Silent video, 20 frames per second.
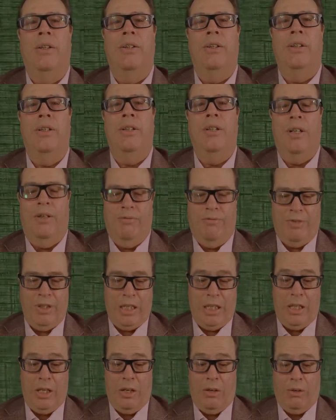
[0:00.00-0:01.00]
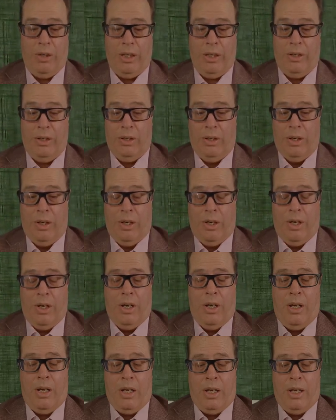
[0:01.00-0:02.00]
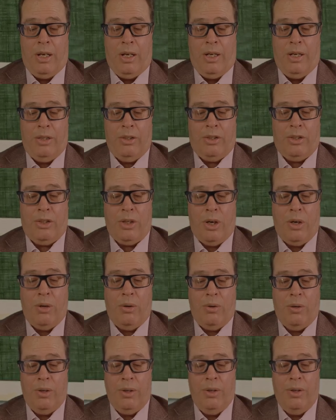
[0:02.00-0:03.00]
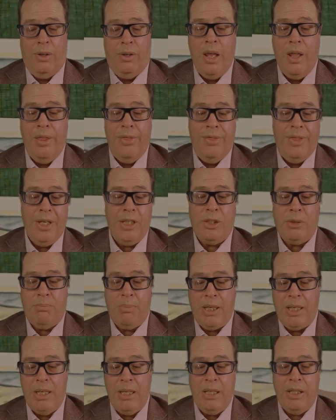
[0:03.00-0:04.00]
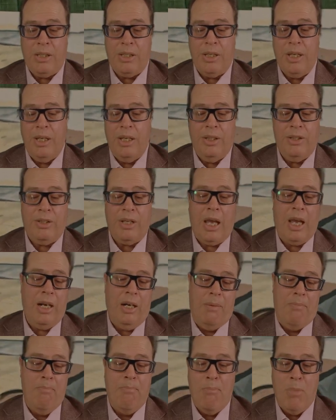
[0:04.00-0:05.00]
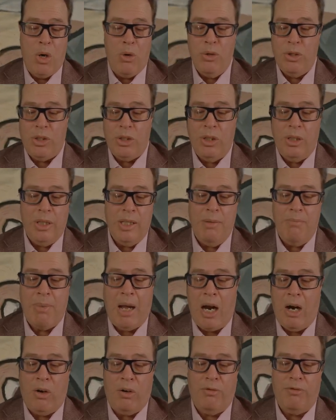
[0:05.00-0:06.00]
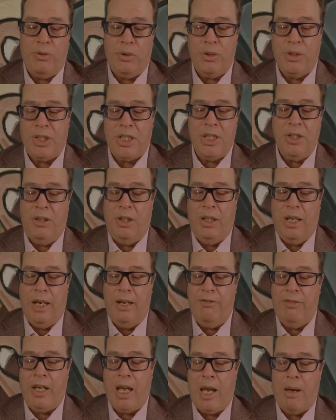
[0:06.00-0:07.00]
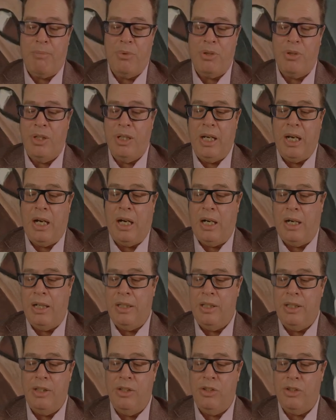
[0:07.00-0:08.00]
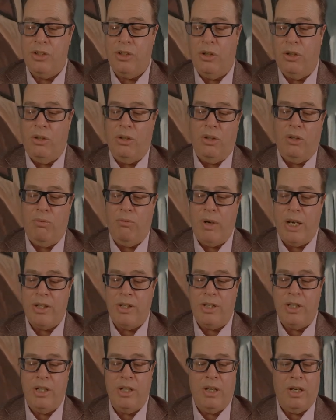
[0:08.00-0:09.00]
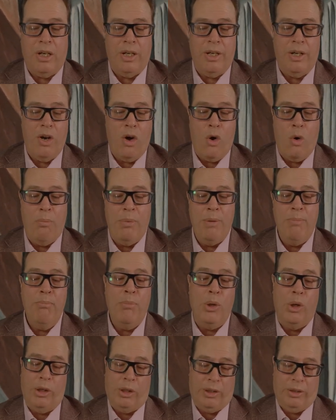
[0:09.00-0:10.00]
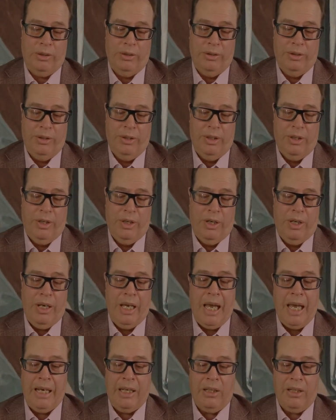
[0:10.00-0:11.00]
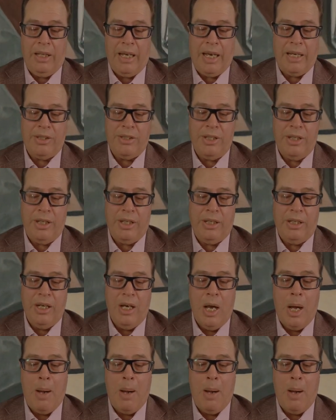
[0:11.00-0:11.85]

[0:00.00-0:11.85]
the video here. So this piece is an emotionally powerful still life capturing a haunting skull resting on an open book. A classic